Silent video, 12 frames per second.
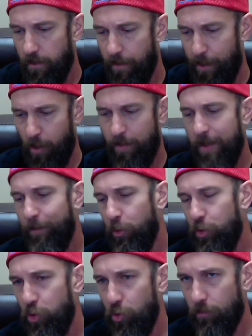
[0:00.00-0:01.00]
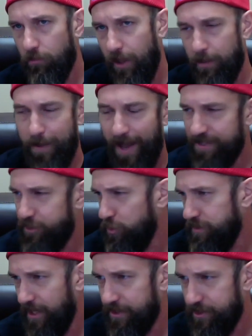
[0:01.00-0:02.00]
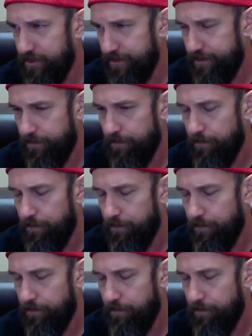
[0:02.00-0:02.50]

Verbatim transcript: there are people who like pass two sections